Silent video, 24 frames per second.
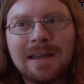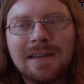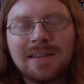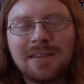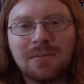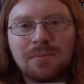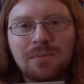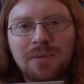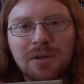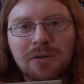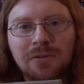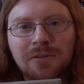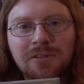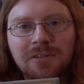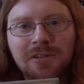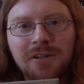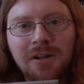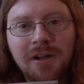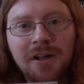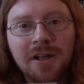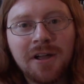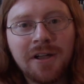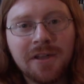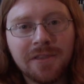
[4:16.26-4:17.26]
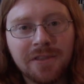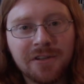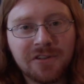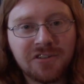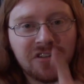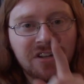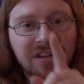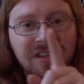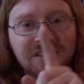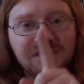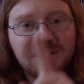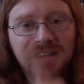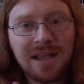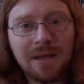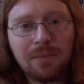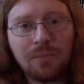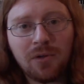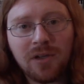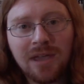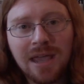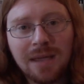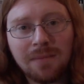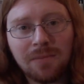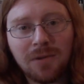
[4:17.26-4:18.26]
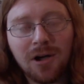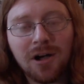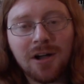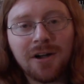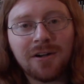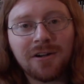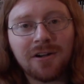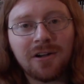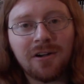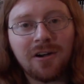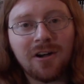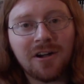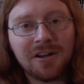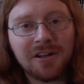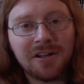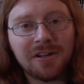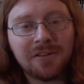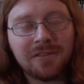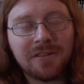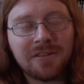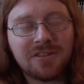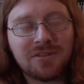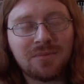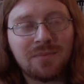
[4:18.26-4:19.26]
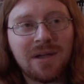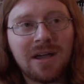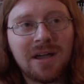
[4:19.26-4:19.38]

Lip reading: like the builder, there's an example game on here that's